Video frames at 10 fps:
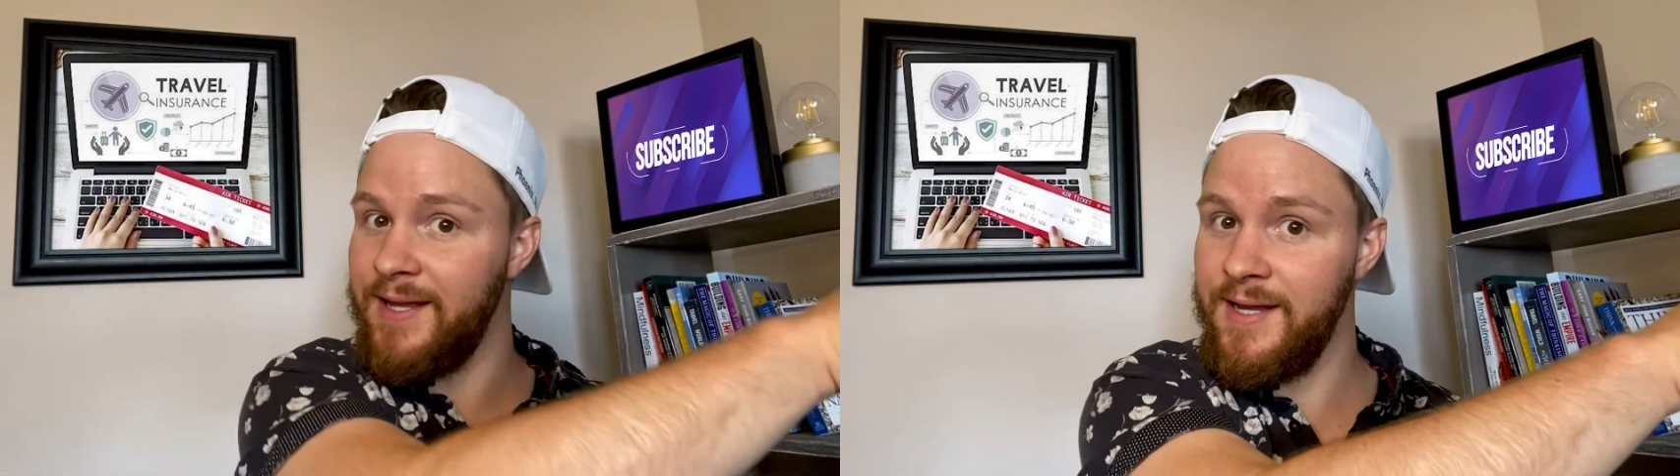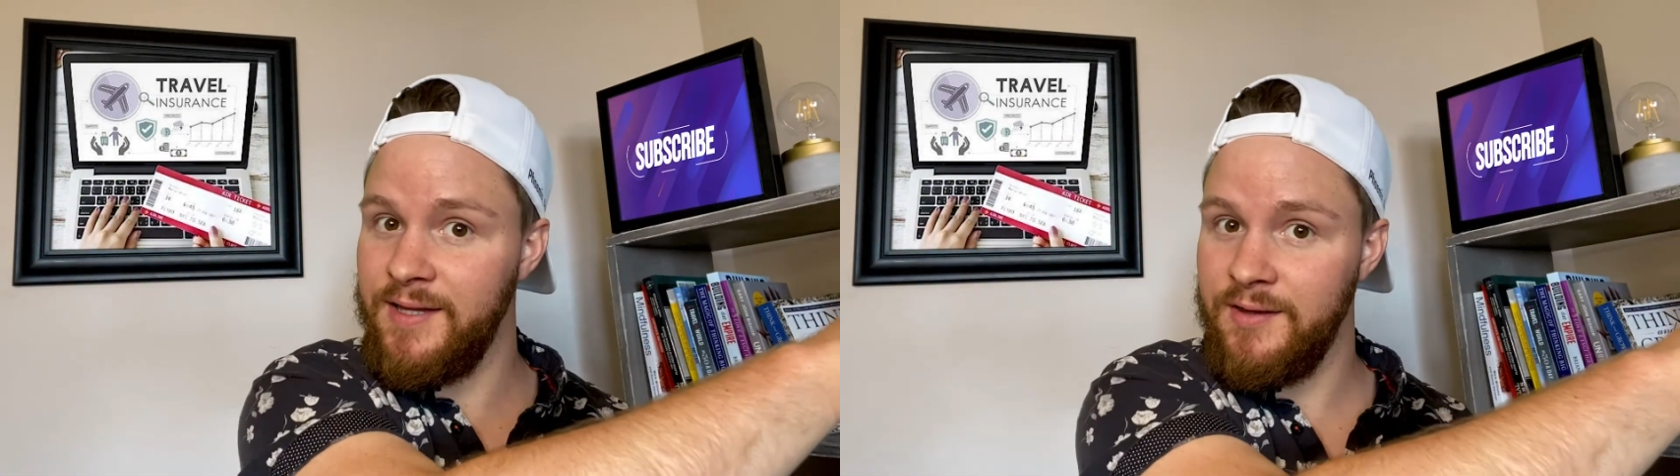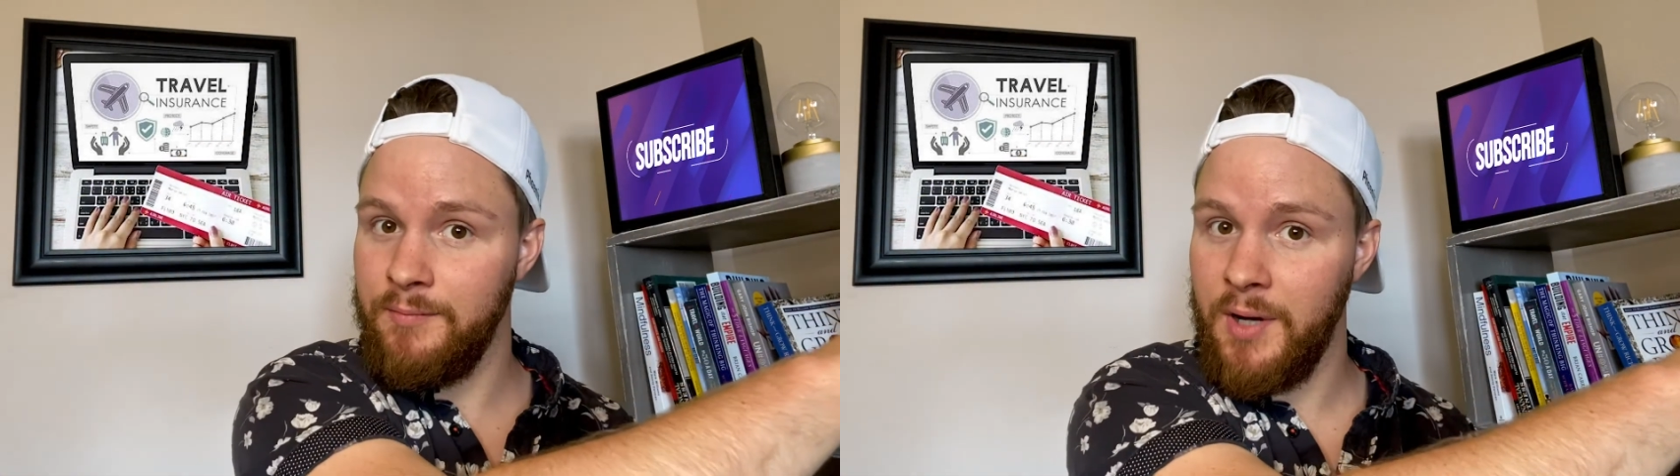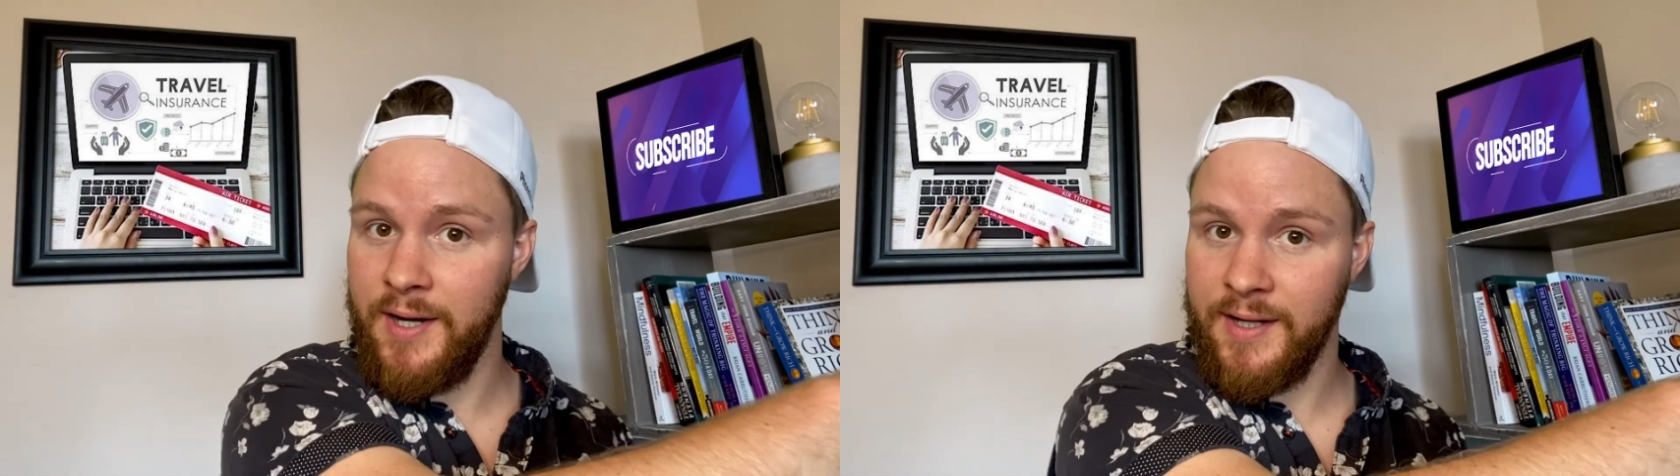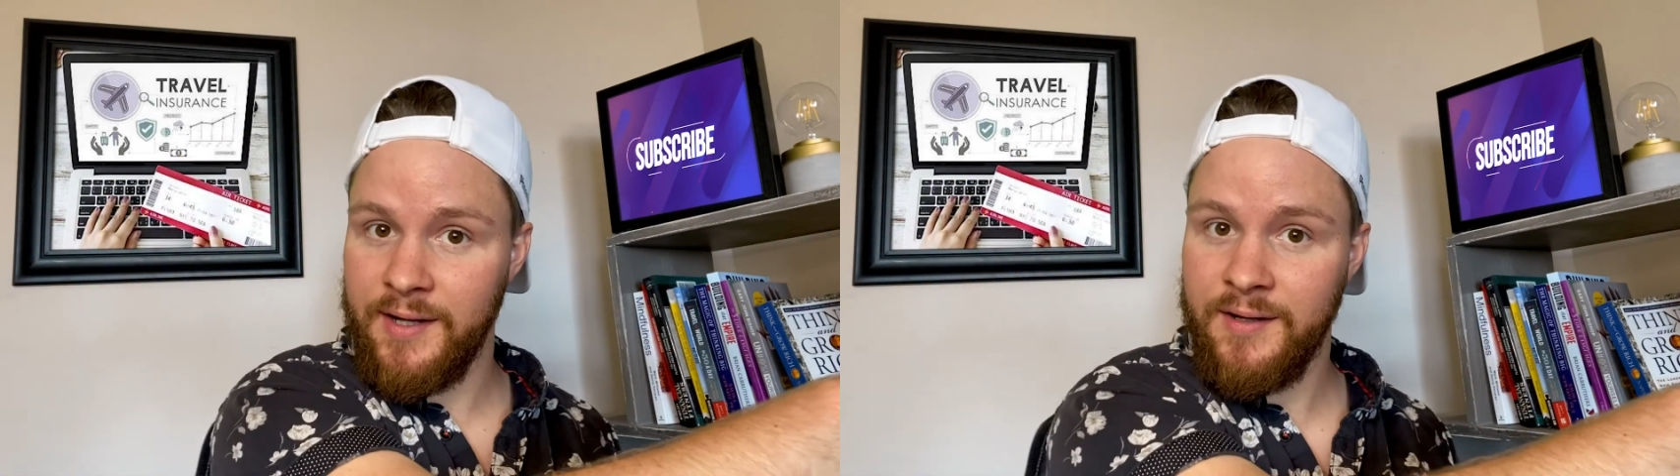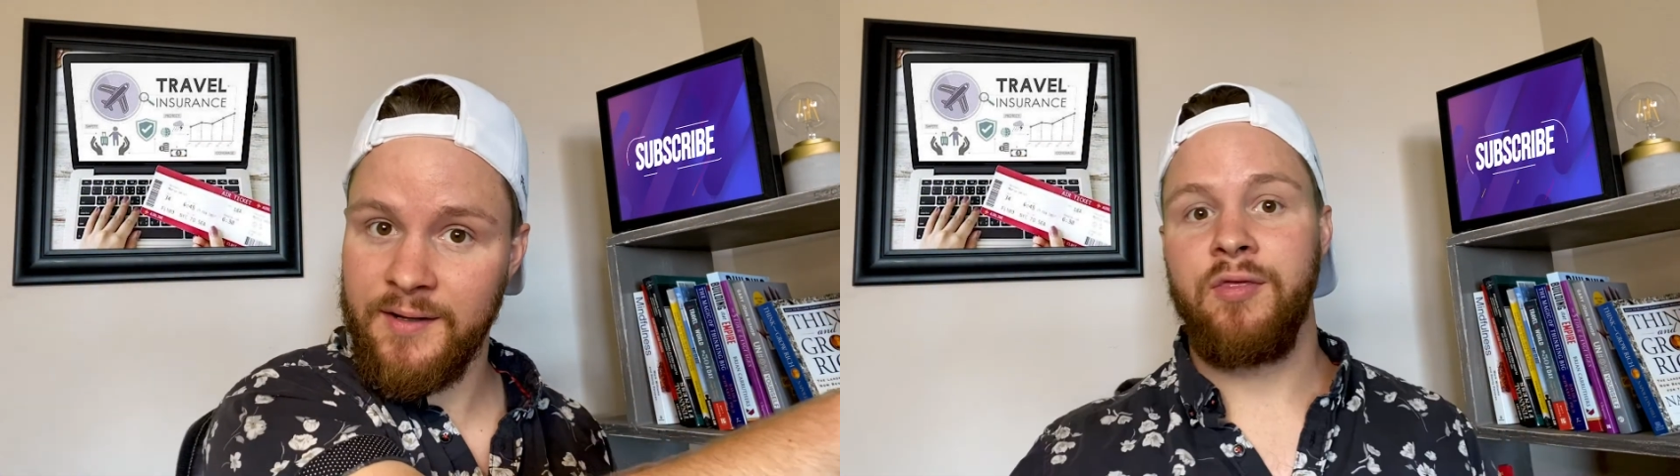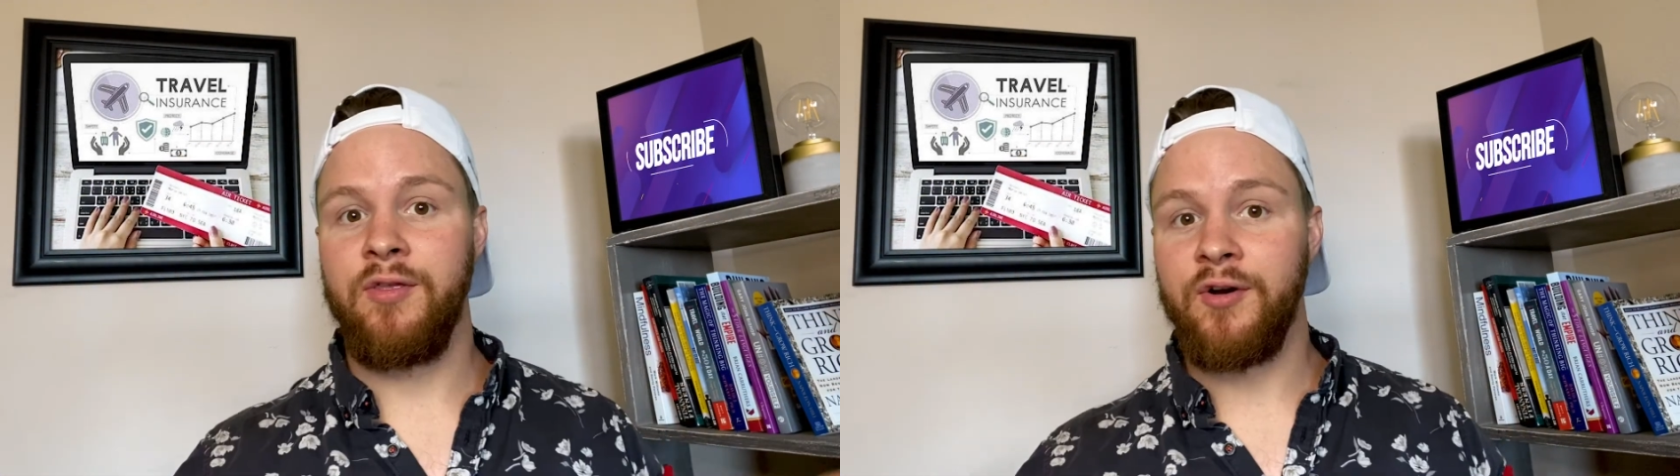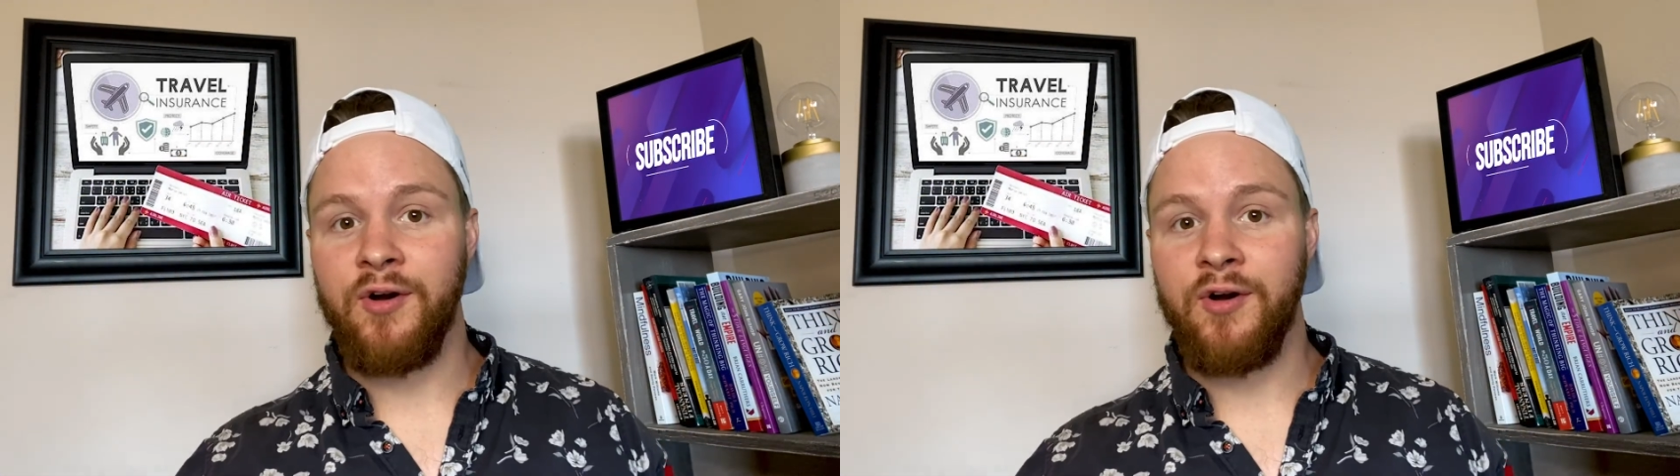in the money, they're